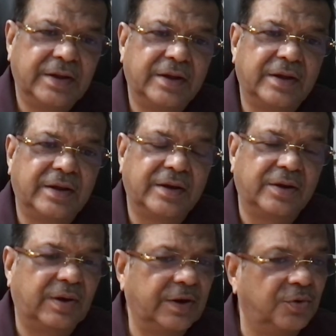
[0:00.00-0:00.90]

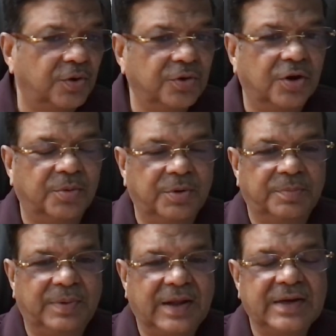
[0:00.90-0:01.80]
Now I don't talk
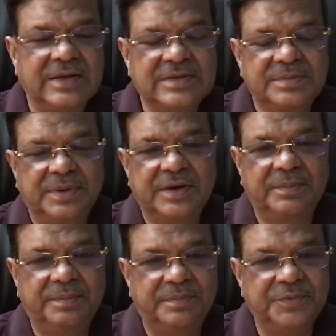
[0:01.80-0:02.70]
about planets, but
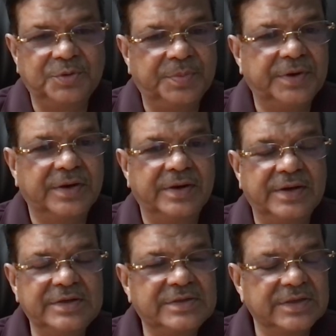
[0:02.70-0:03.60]
Jupiter
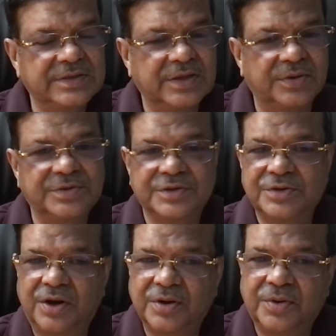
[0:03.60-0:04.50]
in sixth house is
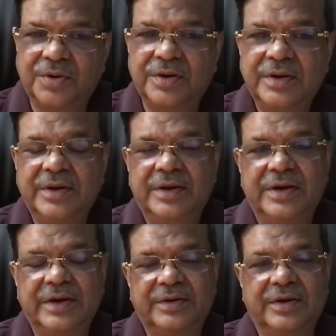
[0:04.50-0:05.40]
not good.
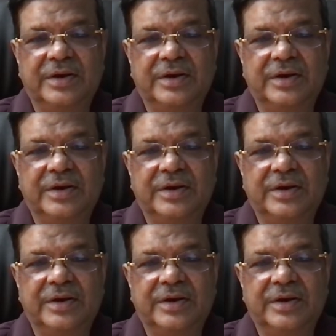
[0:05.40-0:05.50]
It